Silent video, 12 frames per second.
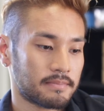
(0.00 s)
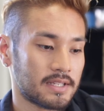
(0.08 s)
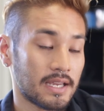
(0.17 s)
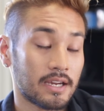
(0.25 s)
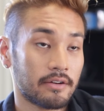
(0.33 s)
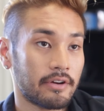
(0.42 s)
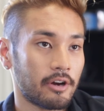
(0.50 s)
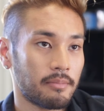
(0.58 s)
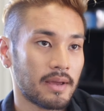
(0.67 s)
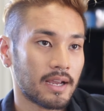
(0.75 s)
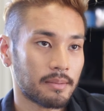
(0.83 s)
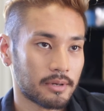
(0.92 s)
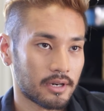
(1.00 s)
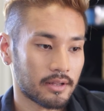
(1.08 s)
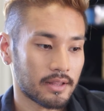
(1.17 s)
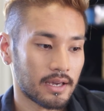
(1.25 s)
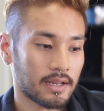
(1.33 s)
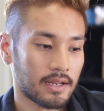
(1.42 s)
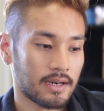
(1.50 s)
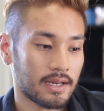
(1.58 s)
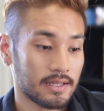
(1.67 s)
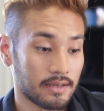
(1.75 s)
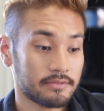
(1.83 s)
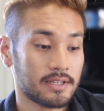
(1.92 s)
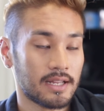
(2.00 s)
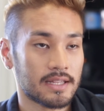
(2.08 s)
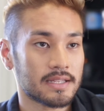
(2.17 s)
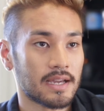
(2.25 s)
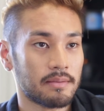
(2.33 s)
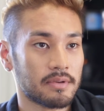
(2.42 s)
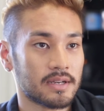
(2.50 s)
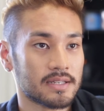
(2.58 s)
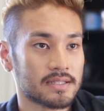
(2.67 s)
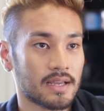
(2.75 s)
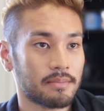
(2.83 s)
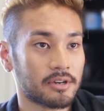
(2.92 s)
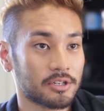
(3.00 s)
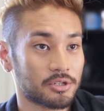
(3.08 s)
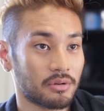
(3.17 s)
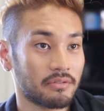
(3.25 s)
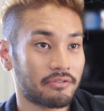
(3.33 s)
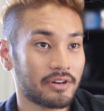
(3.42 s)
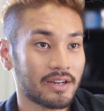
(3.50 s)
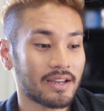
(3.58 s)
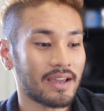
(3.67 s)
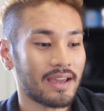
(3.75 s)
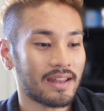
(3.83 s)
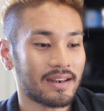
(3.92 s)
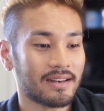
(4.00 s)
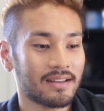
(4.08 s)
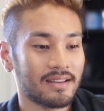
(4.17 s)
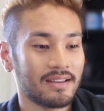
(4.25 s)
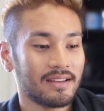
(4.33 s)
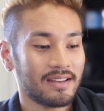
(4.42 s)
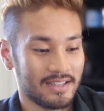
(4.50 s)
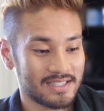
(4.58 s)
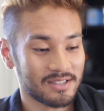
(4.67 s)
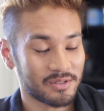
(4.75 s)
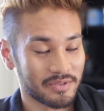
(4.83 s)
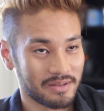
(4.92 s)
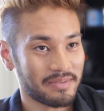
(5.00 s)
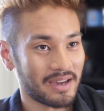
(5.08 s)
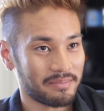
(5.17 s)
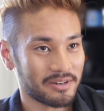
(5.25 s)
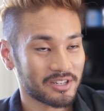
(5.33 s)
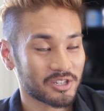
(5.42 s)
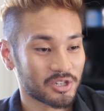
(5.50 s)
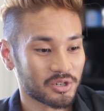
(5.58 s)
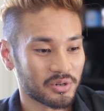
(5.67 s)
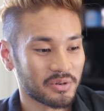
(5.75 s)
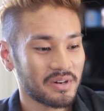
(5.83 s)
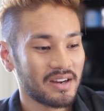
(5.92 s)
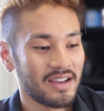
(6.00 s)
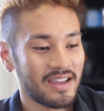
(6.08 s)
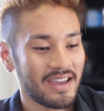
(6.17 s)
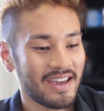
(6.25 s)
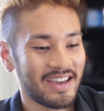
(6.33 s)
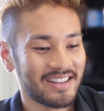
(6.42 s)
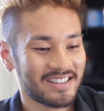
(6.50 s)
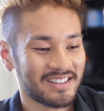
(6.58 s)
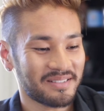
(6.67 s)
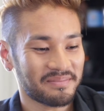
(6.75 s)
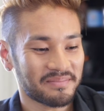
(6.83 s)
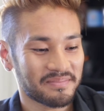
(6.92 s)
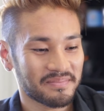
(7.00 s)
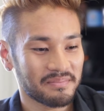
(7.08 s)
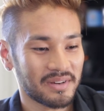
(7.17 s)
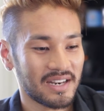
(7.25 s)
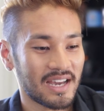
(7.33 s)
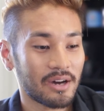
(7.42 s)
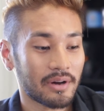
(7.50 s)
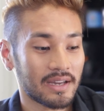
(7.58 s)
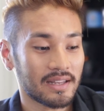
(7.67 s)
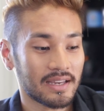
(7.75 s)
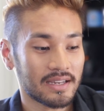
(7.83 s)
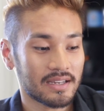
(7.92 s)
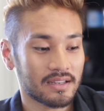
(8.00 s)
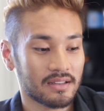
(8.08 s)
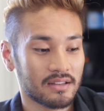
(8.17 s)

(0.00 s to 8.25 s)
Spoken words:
take care of hair and makeup and all that. And I loved it at the time because I'm a control freak, and it sounds really bad, but it's true. And but now I like